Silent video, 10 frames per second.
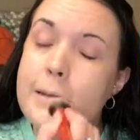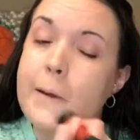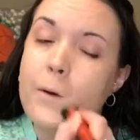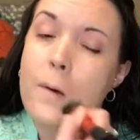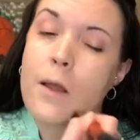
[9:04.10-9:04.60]

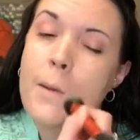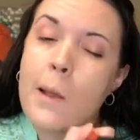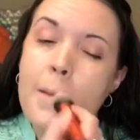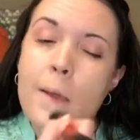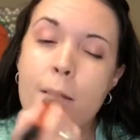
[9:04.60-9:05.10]
so
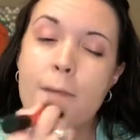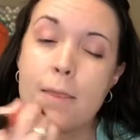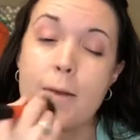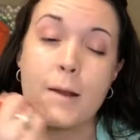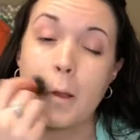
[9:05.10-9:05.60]

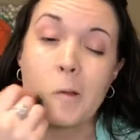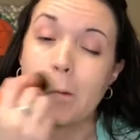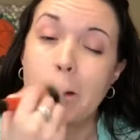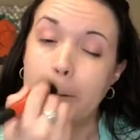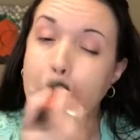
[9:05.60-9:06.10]
they're not the
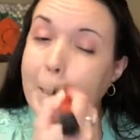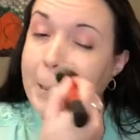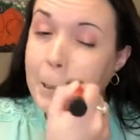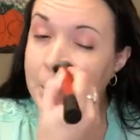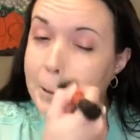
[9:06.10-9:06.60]
ones that I
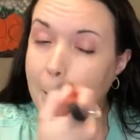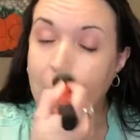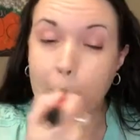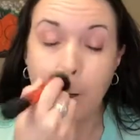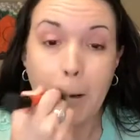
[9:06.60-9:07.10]
use all
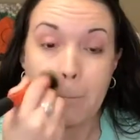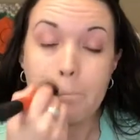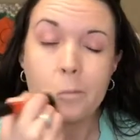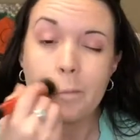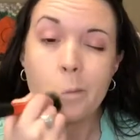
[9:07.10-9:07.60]
the time.